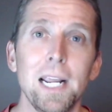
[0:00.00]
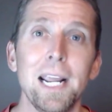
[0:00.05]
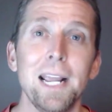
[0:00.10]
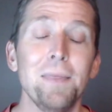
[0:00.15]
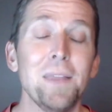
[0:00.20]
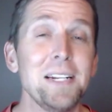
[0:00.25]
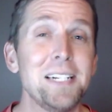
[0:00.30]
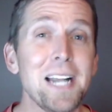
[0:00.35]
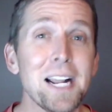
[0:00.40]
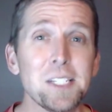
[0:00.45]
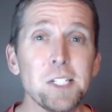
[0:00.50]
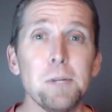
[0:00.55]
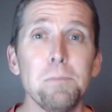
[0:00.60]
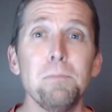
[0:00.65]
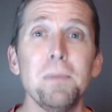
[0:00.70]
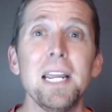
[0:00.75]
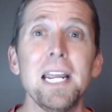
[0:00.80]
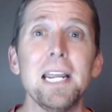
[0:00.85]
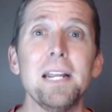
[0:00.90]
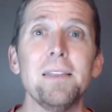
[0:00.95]
And that doesn't
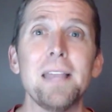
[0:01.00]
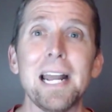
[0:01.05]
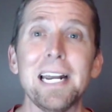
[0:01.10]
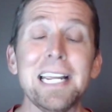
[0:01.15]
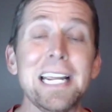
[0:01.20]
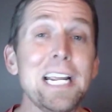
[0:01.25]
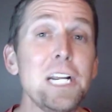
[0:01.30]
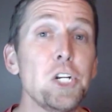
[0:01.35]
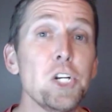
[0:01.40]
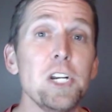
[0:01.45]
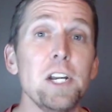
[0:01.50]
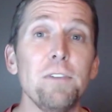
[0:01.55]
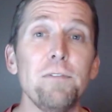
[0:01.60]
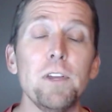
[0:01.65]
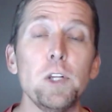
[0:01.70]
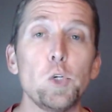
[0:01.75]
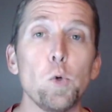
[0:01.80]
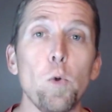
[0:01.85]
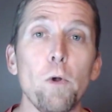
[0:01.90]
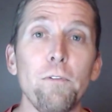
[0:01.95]
mean that each
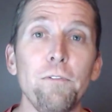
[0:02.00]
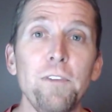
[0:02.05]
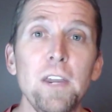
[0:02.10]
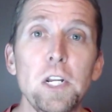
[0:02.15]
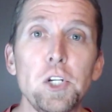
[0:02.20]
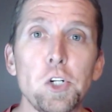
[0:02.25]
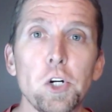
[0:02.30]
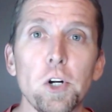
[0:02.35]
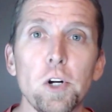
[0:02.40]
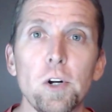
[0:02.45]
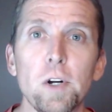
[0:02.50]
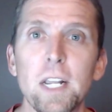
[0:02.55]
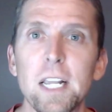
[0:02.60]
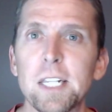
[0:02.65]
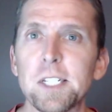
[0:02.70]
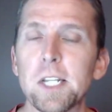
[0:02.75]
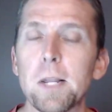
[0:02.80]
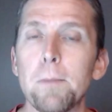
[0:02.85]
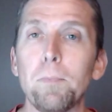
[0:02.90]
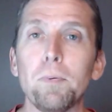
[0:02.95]
individual feature
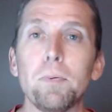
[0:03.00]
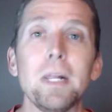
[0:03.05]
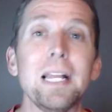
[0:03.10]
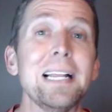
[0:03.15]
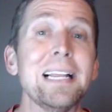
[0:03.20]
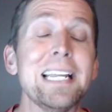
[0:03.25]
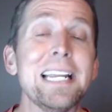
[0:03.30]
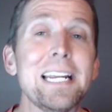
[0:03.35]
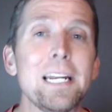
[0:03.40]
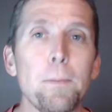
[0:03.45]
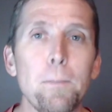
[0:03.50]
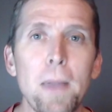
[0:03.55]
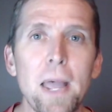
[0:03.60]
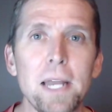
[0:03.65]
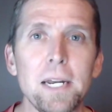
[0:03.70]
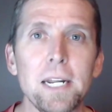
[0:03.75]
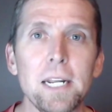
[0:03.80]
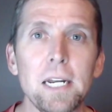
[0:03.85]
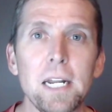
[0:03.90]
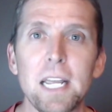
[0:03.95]
is completely
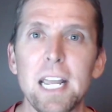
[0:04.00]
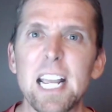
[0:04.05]
independent